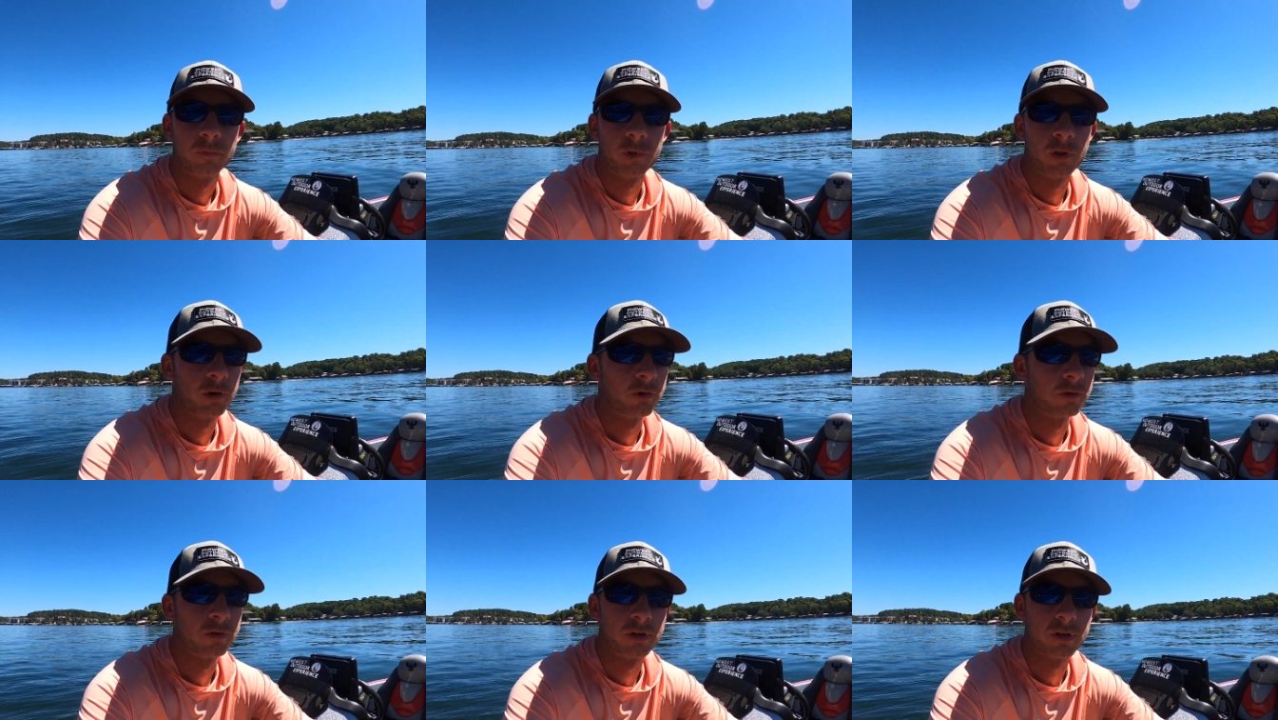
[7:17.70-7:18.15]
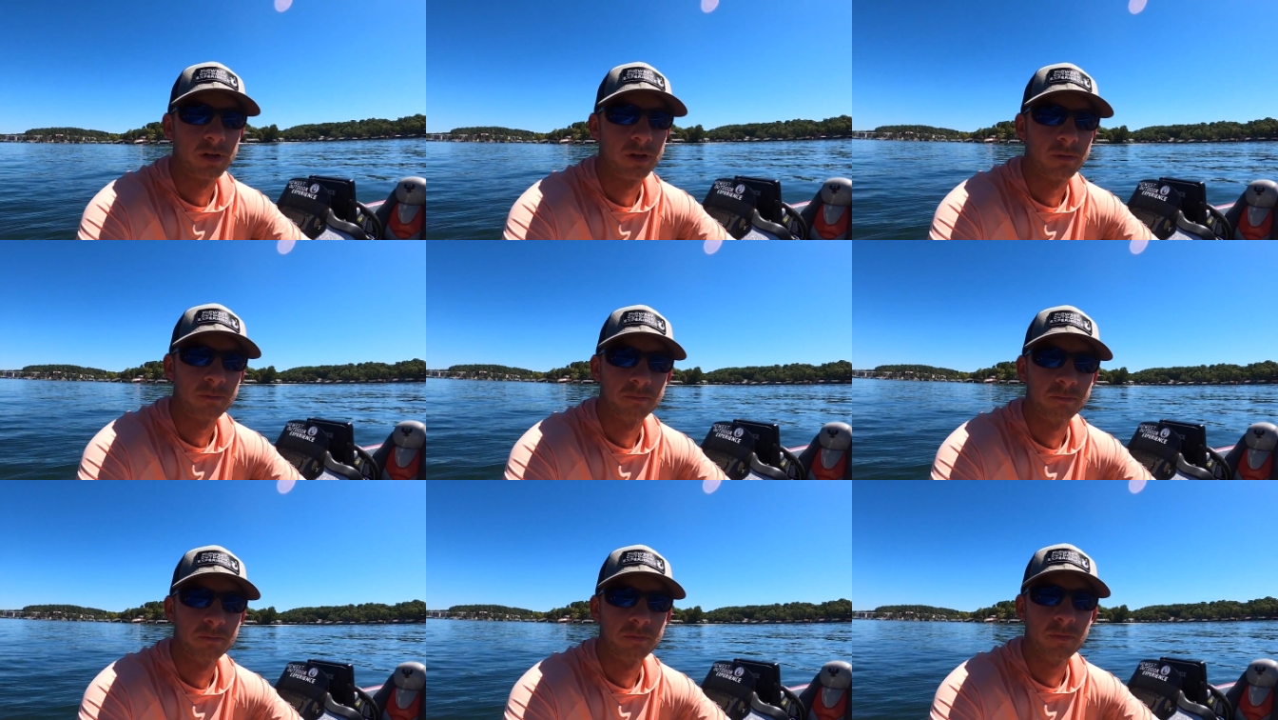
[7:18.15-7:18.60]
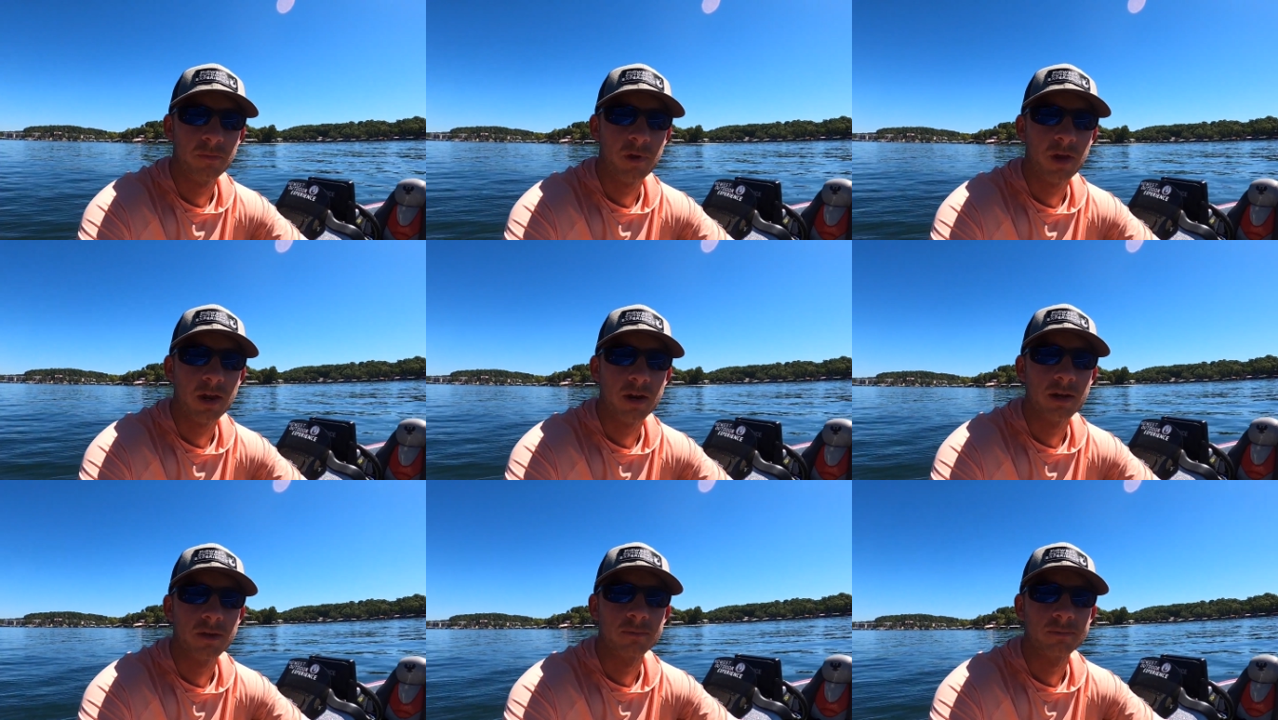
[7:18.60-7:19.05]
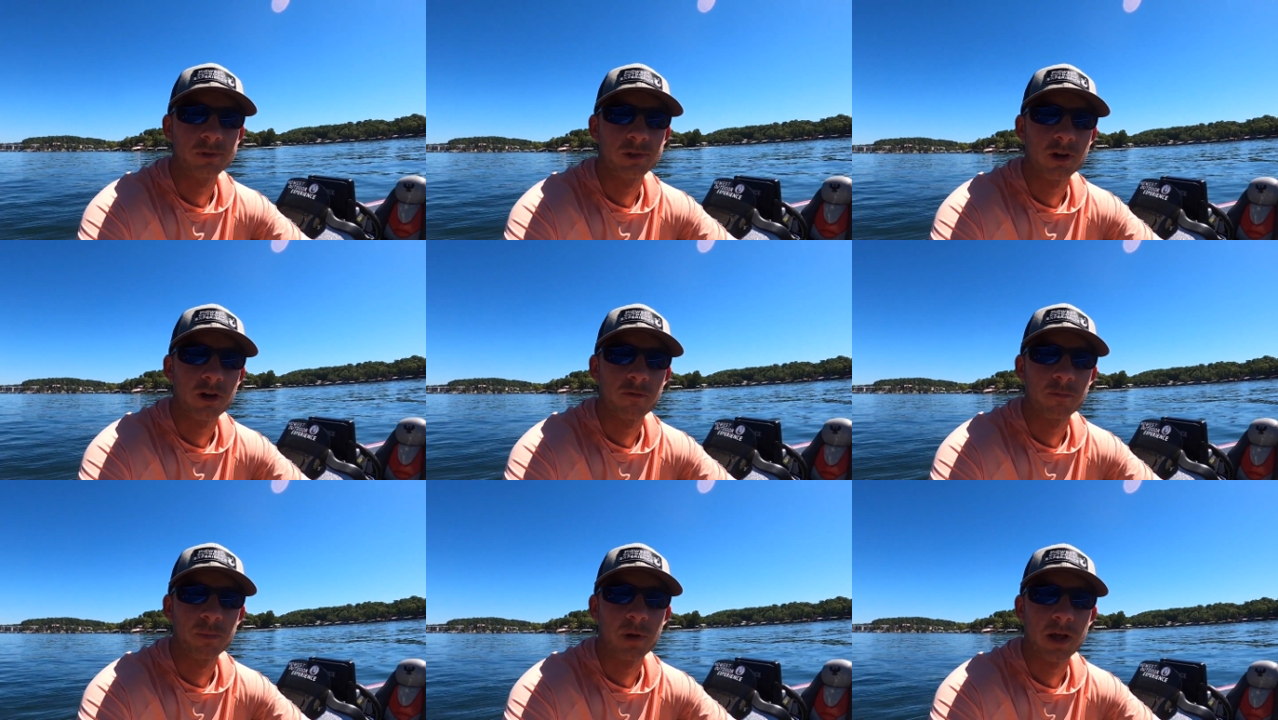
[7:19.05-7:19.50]
literally any
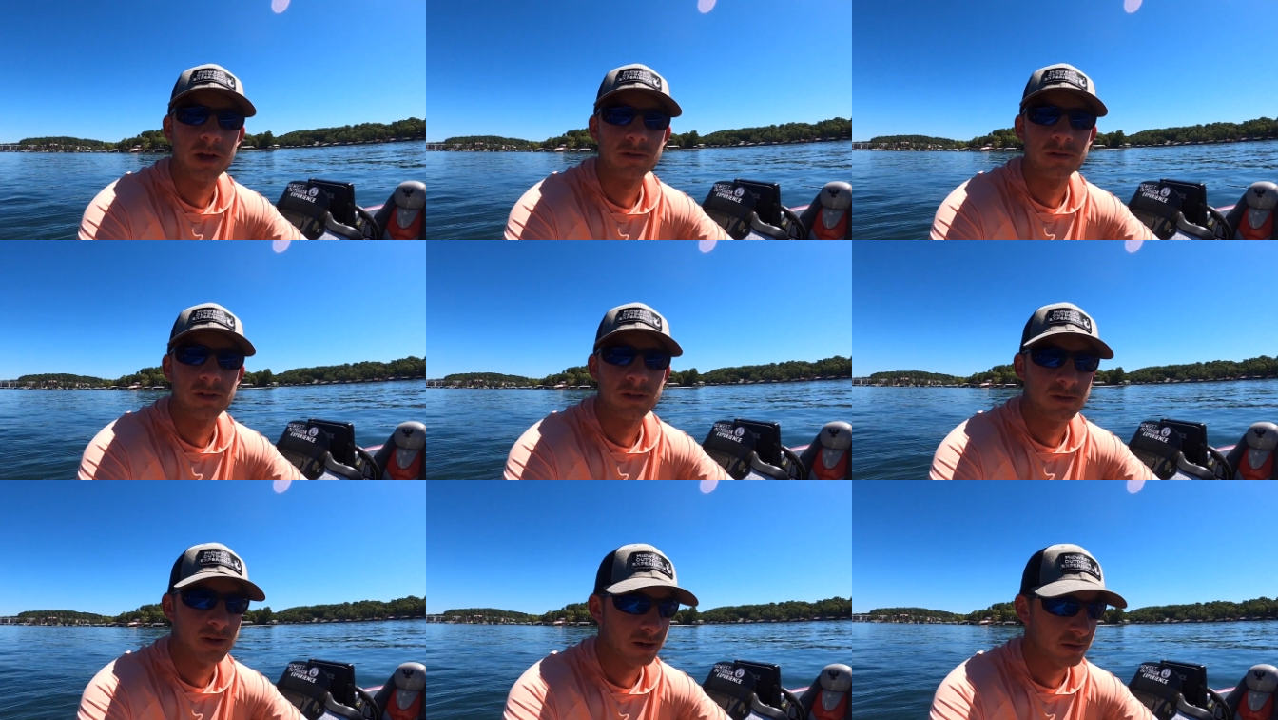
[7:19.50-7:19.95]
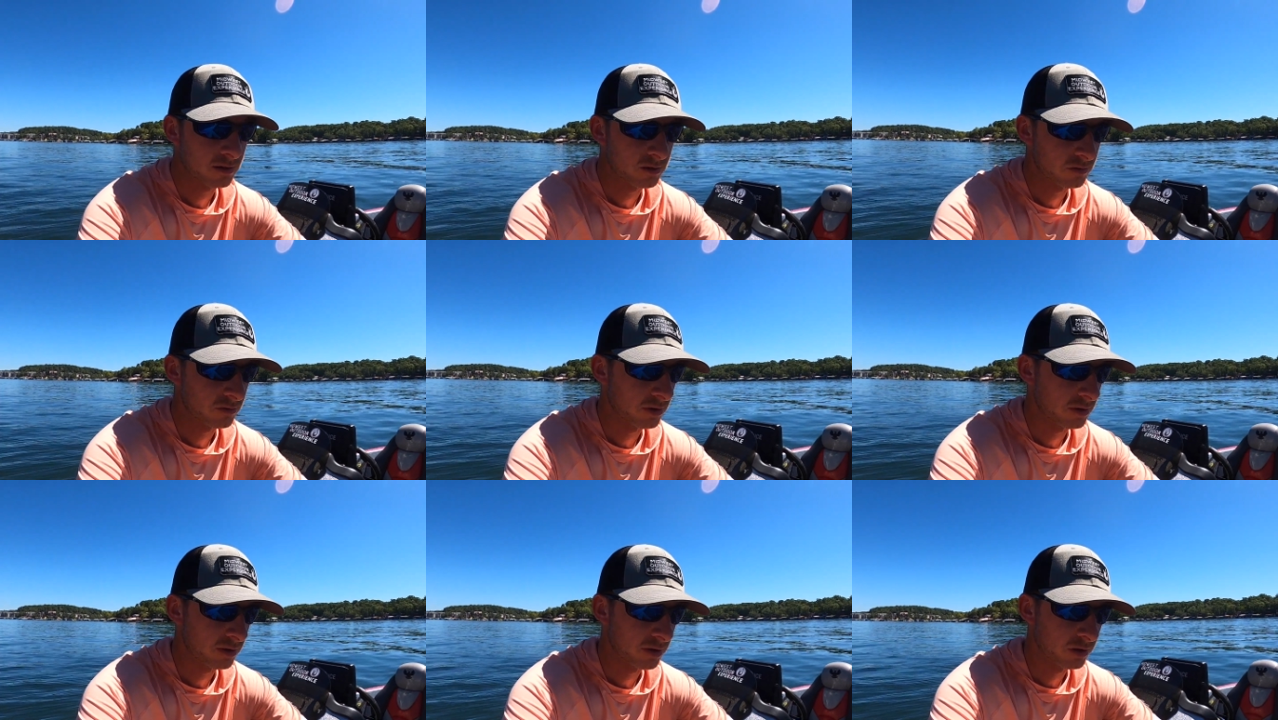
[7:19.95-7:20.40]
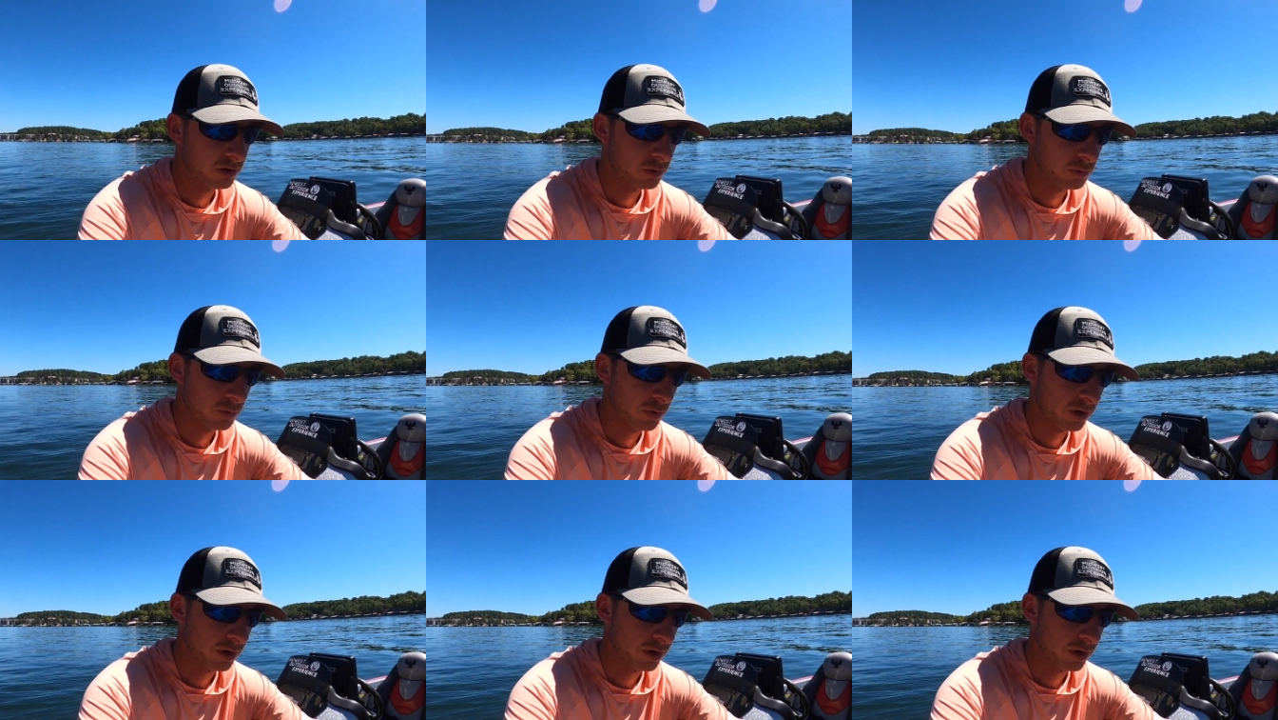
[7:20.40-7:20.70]
soft plastic Texas rig that you